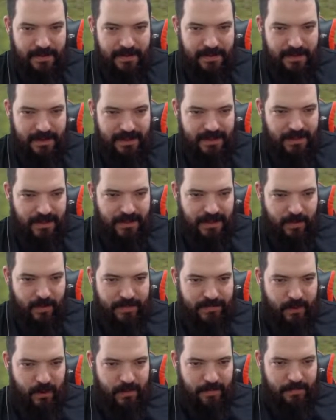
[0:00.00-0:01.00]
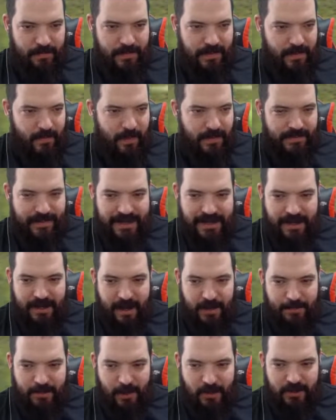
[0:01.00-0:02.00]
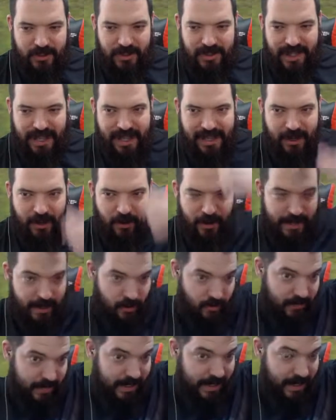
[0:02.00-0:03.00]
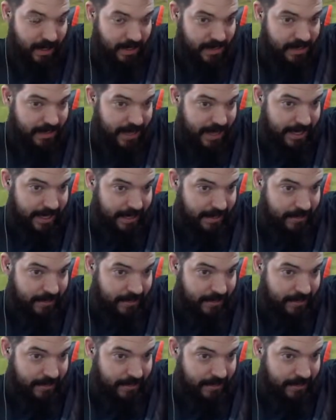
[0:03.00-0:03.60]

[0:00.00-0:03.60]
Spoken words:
Alright, so I think we've eaten up most of the AoE already, I think.